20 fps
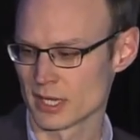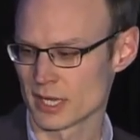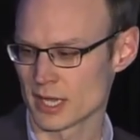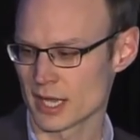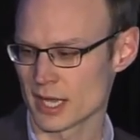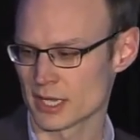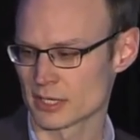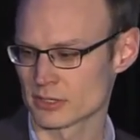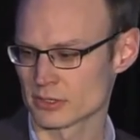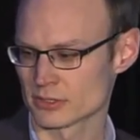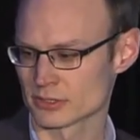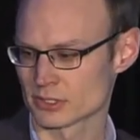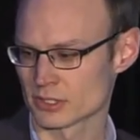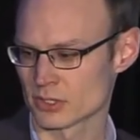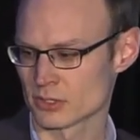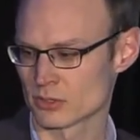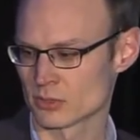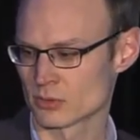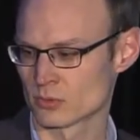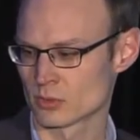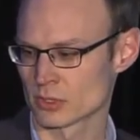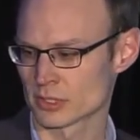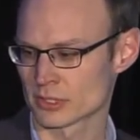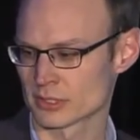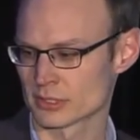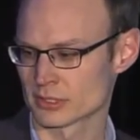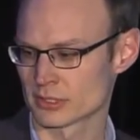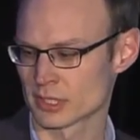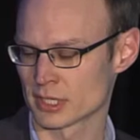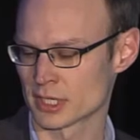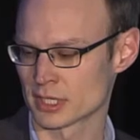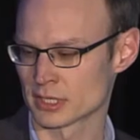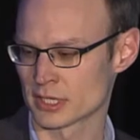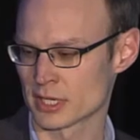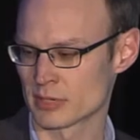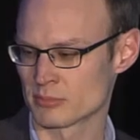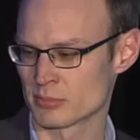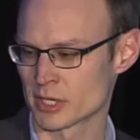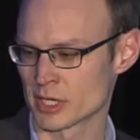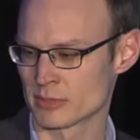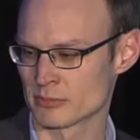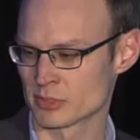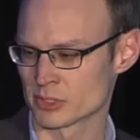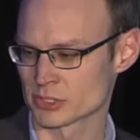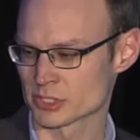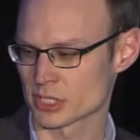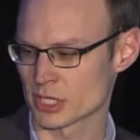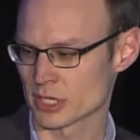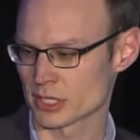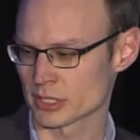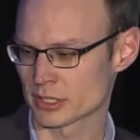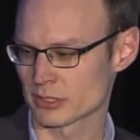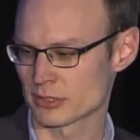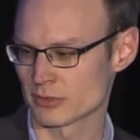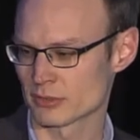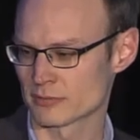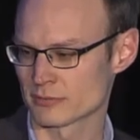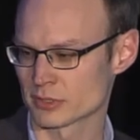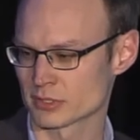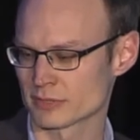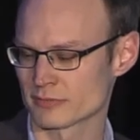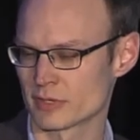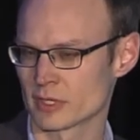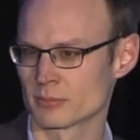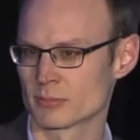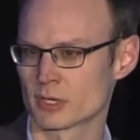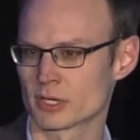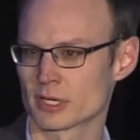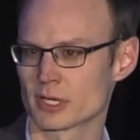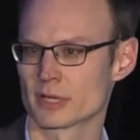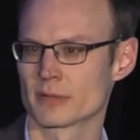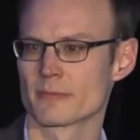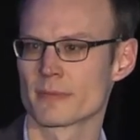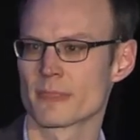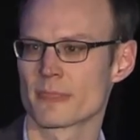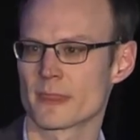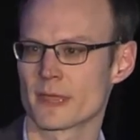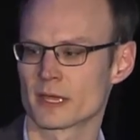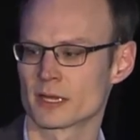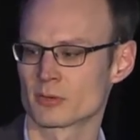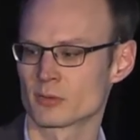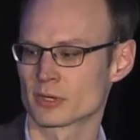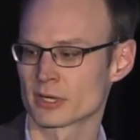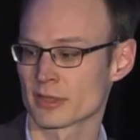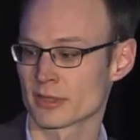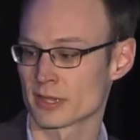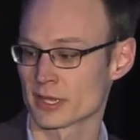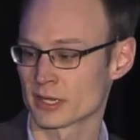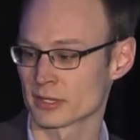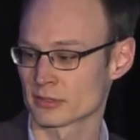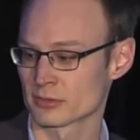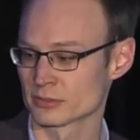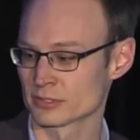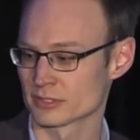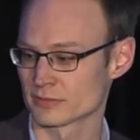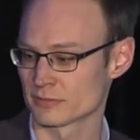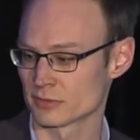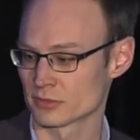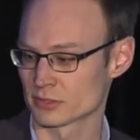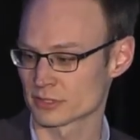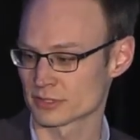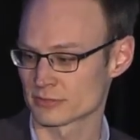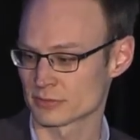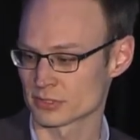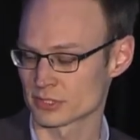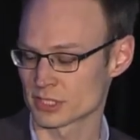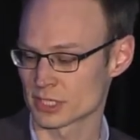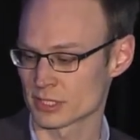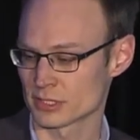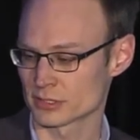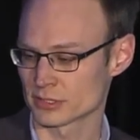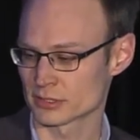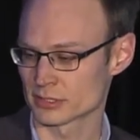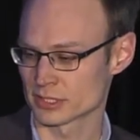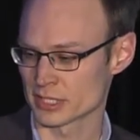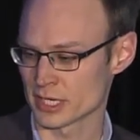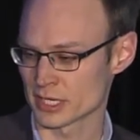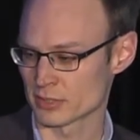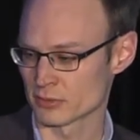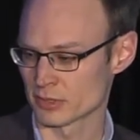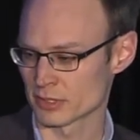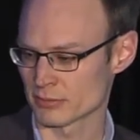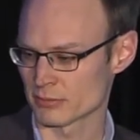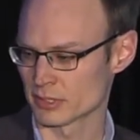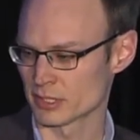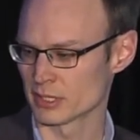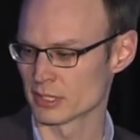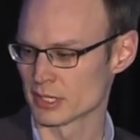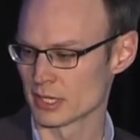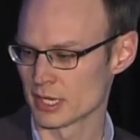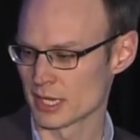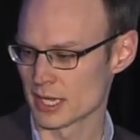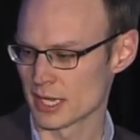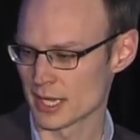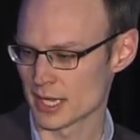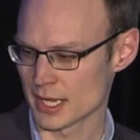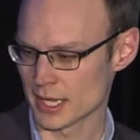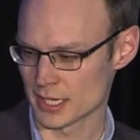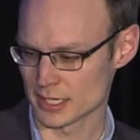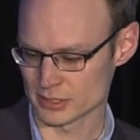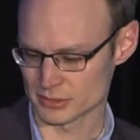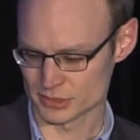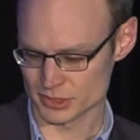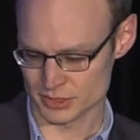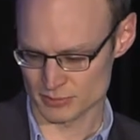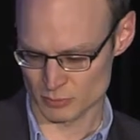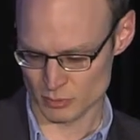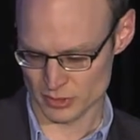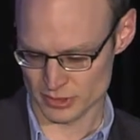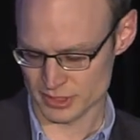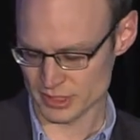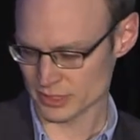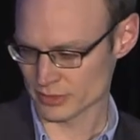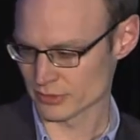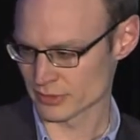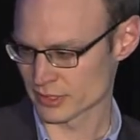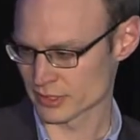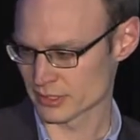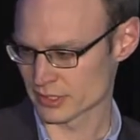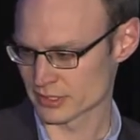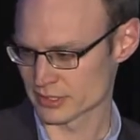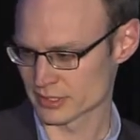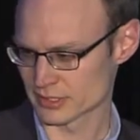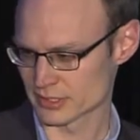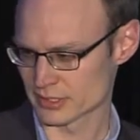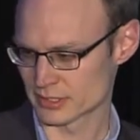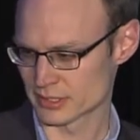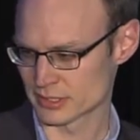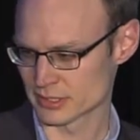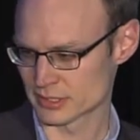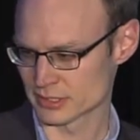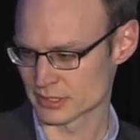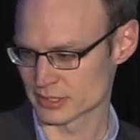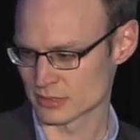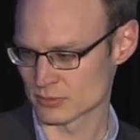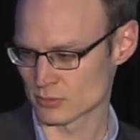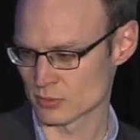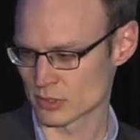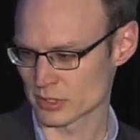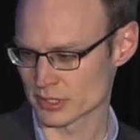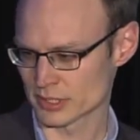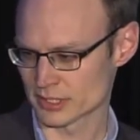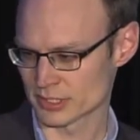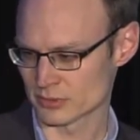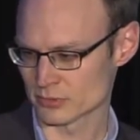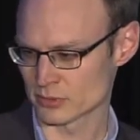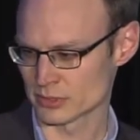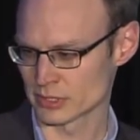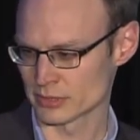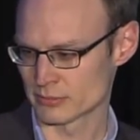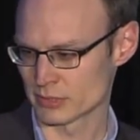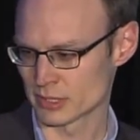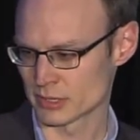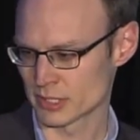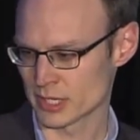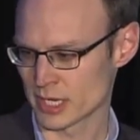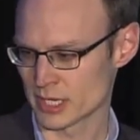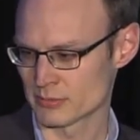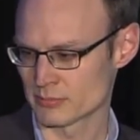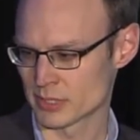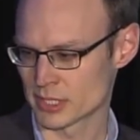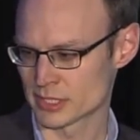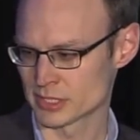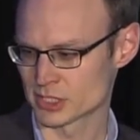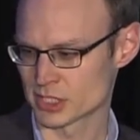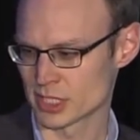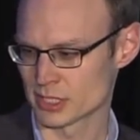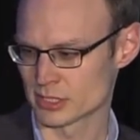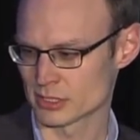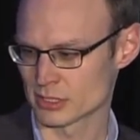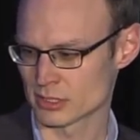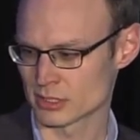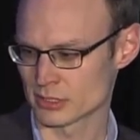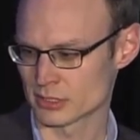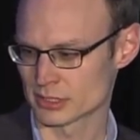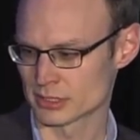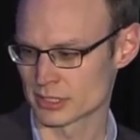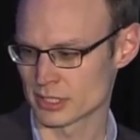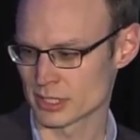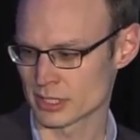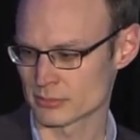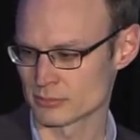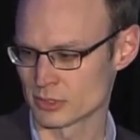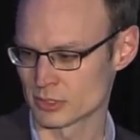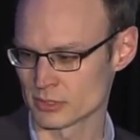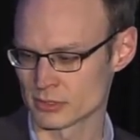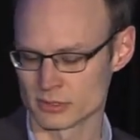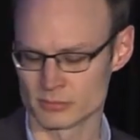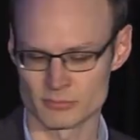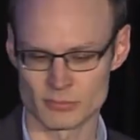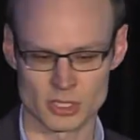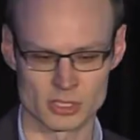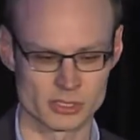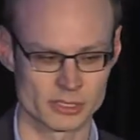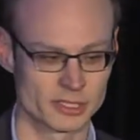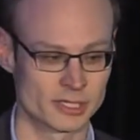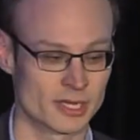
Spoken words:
and also work led by Bill Shoddock at the University of Alberta. And I want to thank those folks for sharing their data with me. And I'll just point out that this work has really been led by Jane Kirk and Derek Muir and Marlene